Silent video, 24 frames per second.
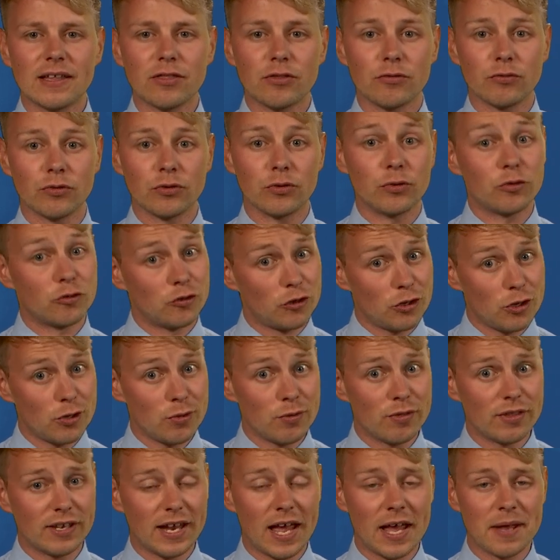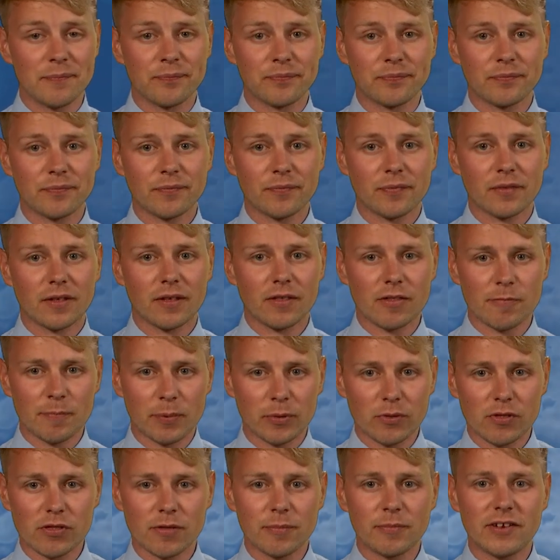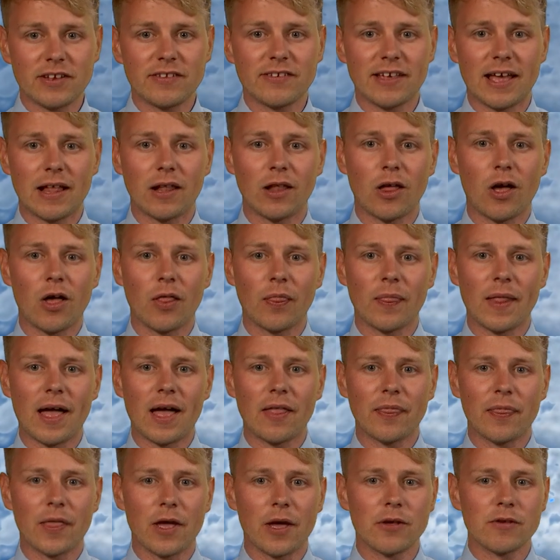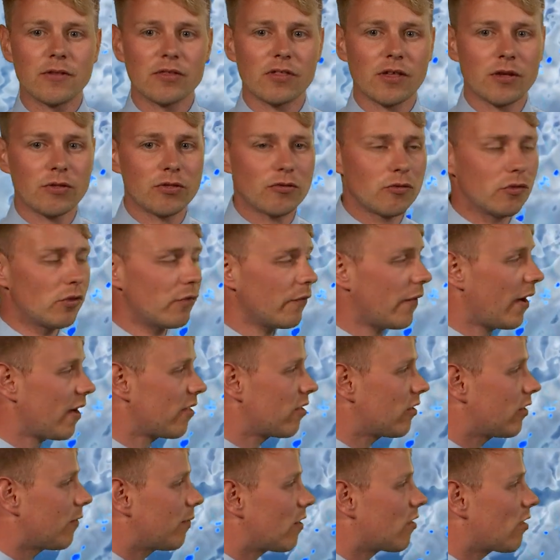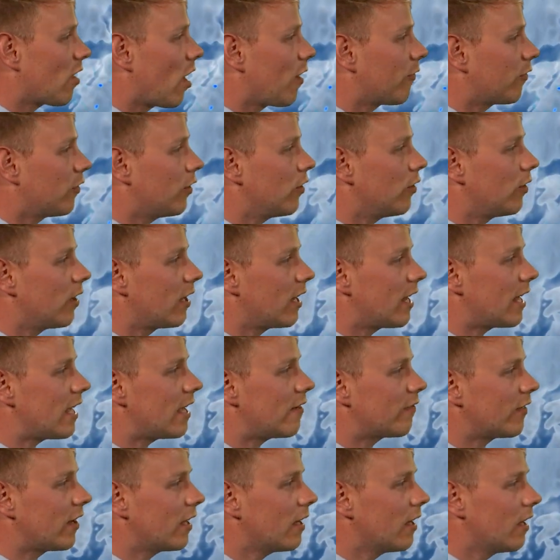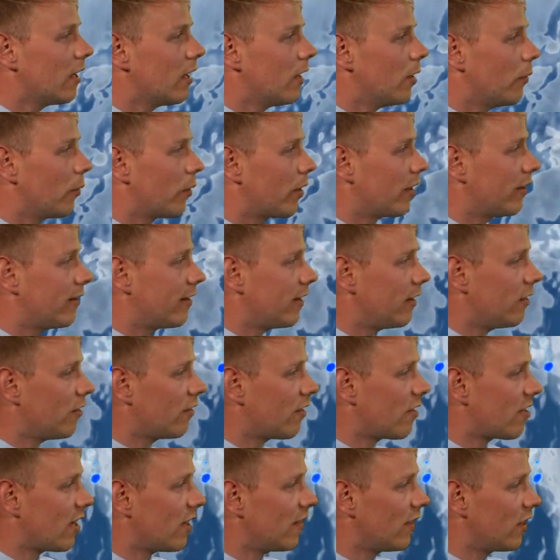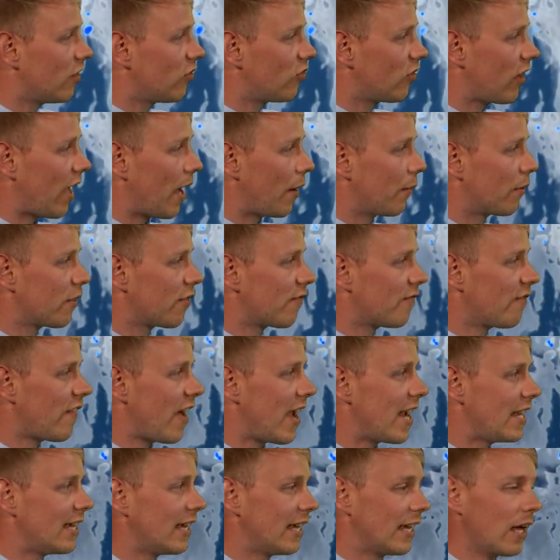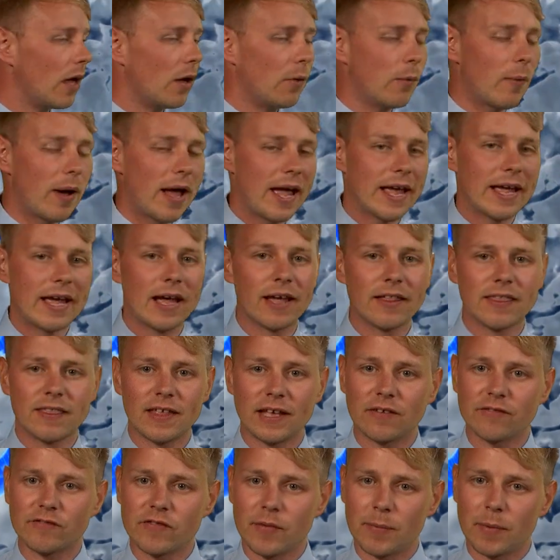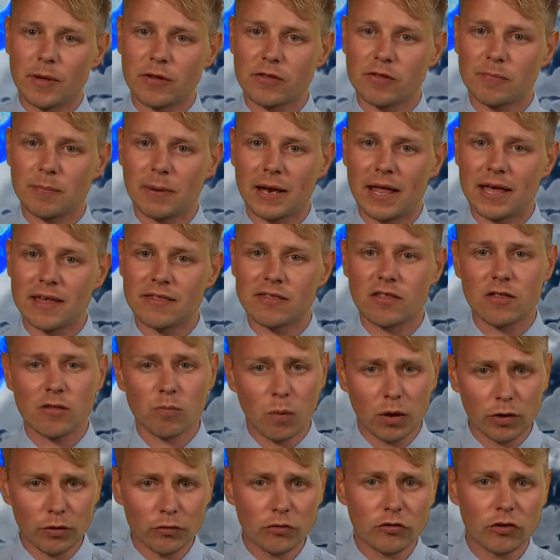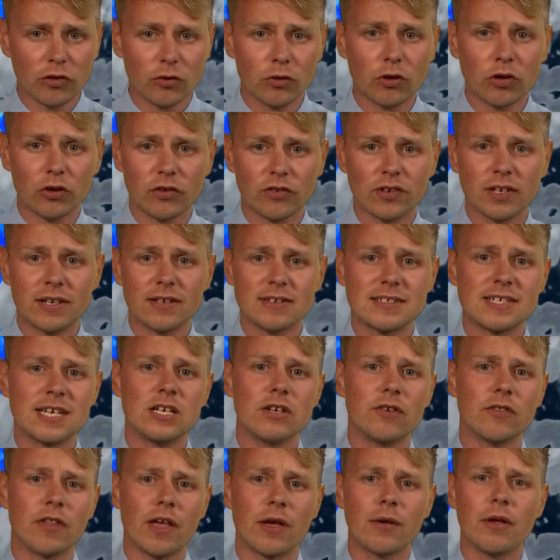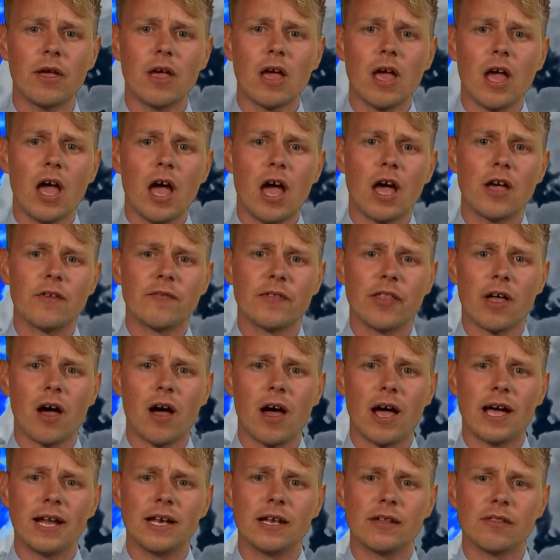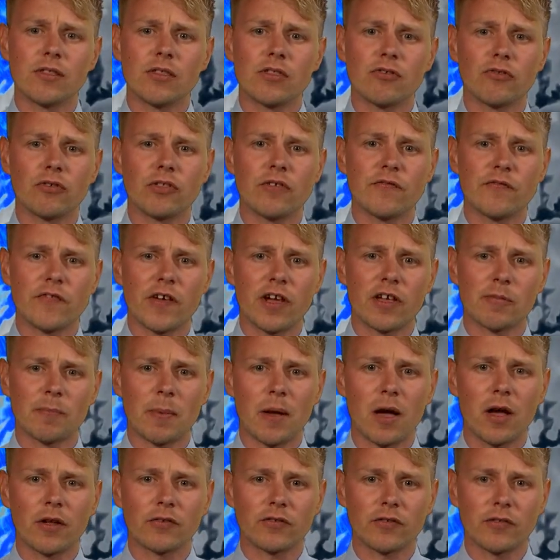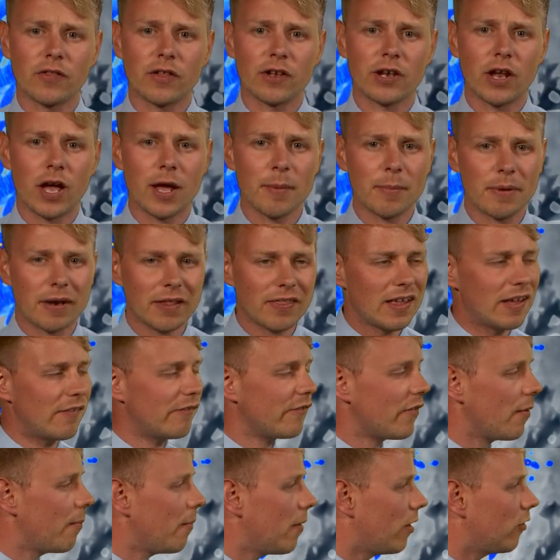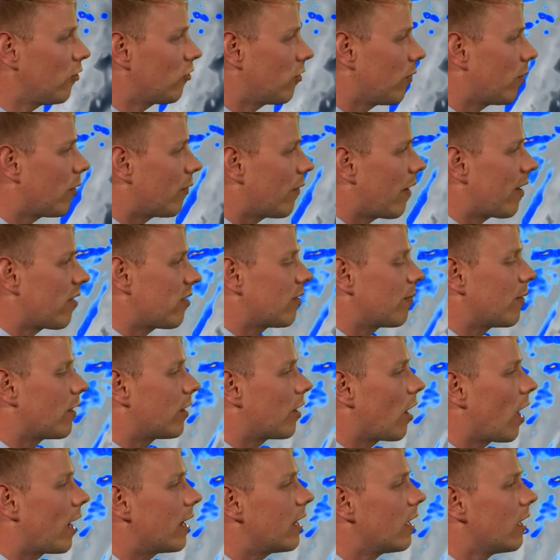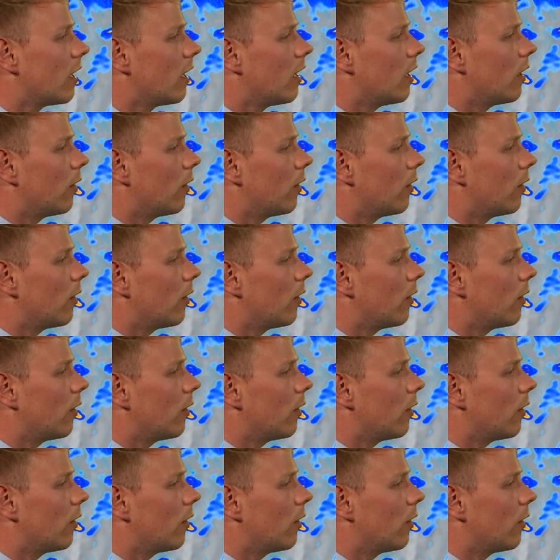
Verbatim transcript: through Tuesday. Let's put some detail on that though. So through the rest of this afternoon and evening, we'll continue to see these showers fading away, I think, for most places. One or two could continue though over the highlands through the first part of the night, but I think for much of the rest of the night,